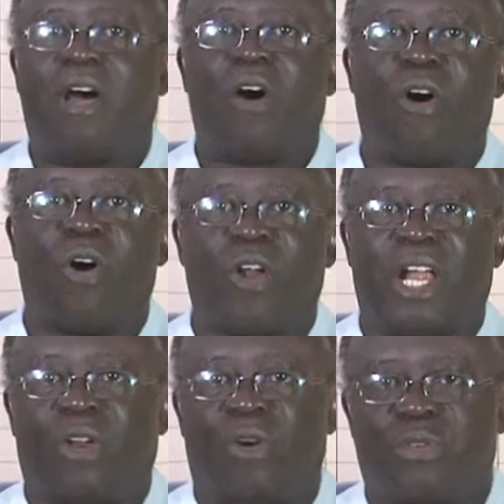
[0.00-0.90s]

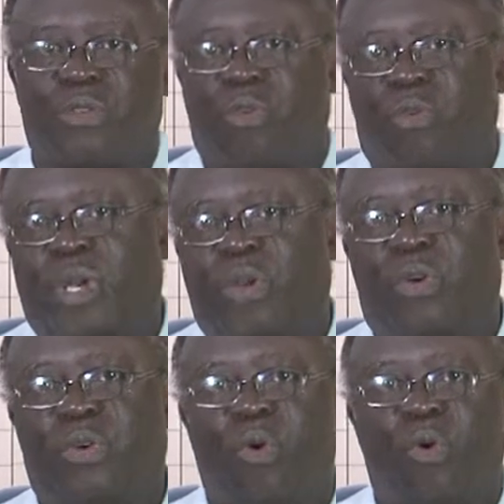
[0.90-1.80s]
all along, so we
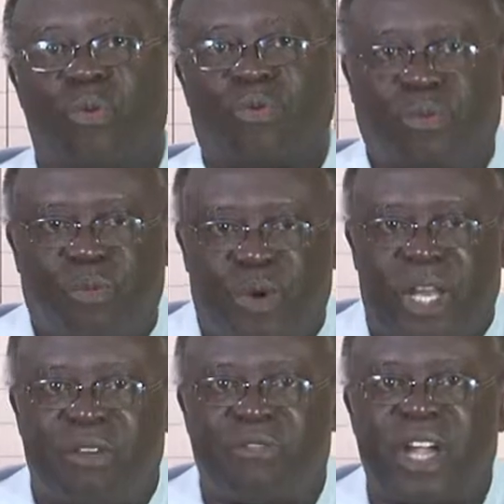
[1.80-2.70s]
don't know
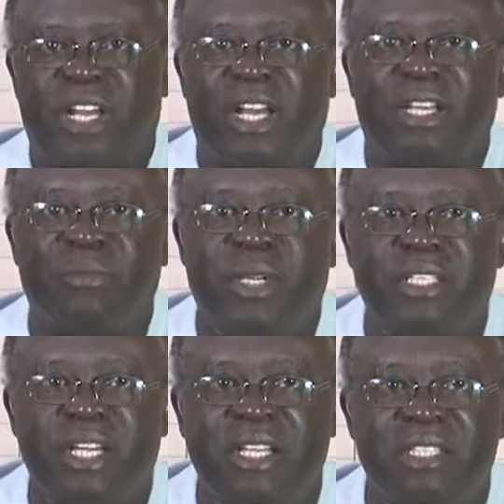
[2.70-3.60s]
where the final
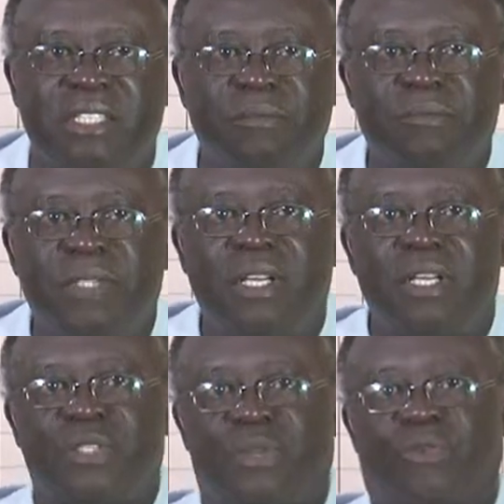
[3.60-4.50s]
limit is.
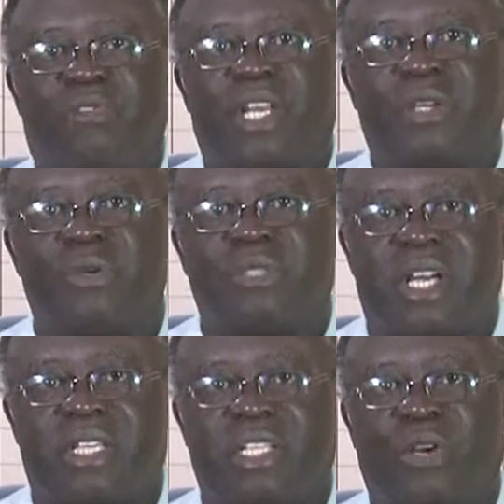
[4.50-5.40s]
So values
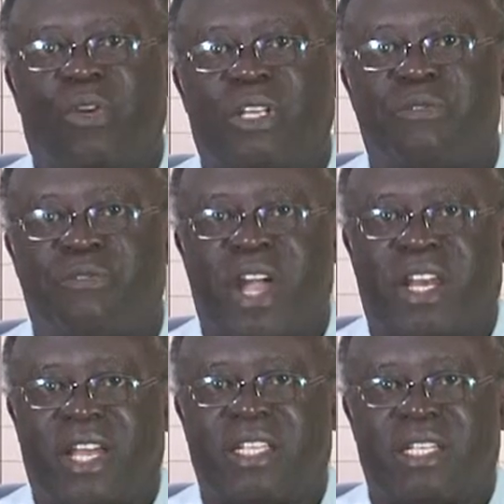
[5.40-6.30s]
can take on
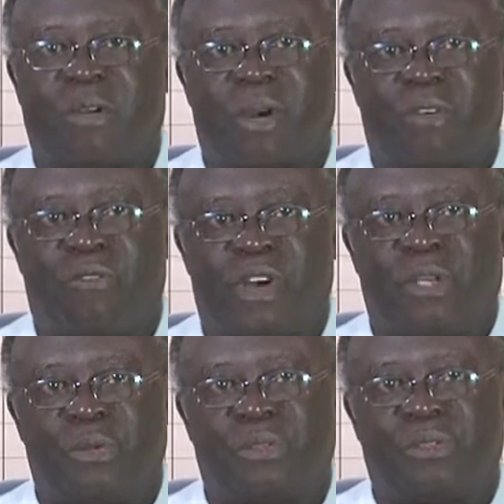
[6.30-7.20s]
infinite number of
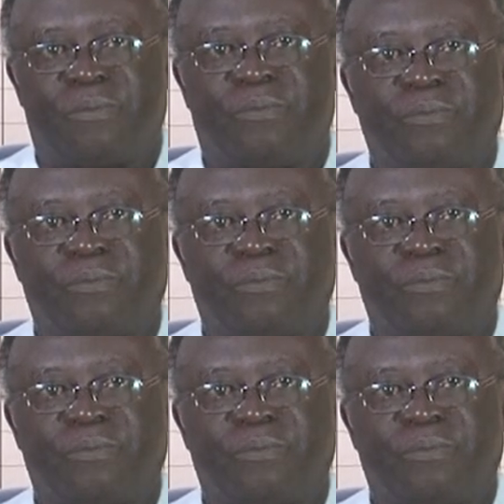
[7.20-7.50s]
values.